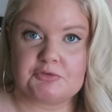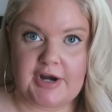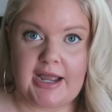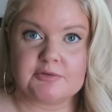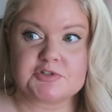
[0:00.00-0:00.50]

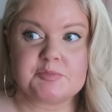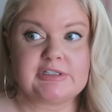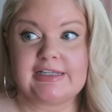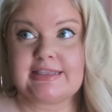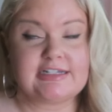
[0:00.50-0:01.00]
around, but
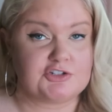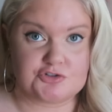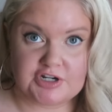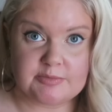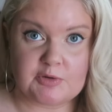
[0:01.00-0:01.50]
like they didn't
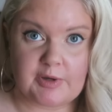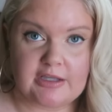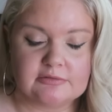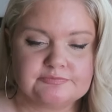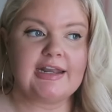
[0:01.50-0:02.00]
treat me
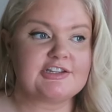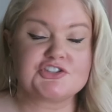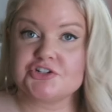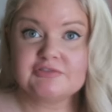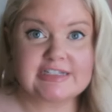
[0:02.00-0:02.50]
well, and it
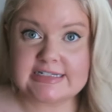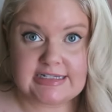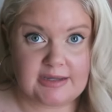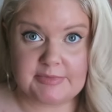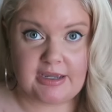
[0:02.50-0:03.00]
certainly
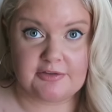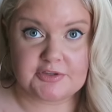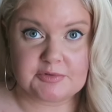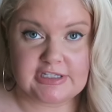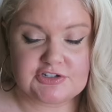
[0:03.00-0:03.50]
didn't get me a
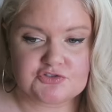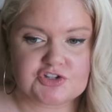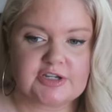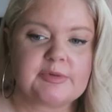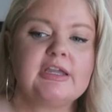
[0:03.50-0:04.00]
healthy
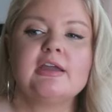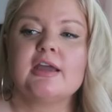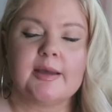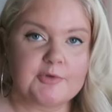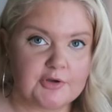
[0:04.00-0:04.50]
relationship.
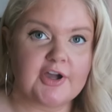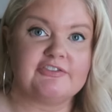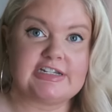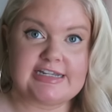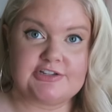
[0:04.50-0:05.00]
I'm going off
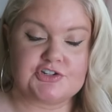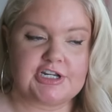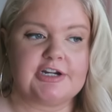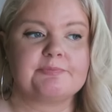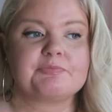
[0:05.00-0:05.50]
on a tangent
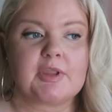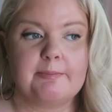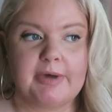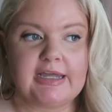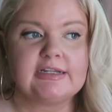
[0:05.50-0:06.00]
here,
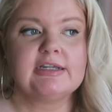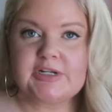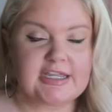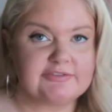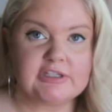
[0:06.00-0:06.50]
but I just want
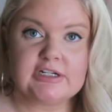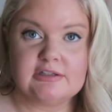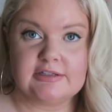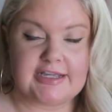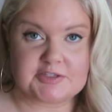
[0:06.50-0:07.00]
to give a
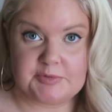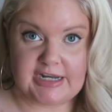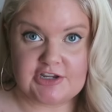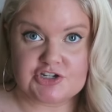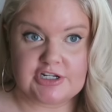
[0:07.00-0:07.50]
little
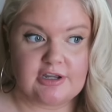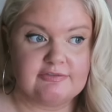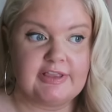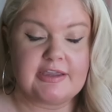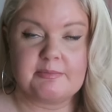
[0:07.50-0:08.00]
explanation
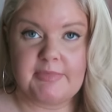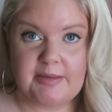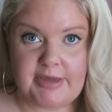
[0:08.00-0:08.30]
of like my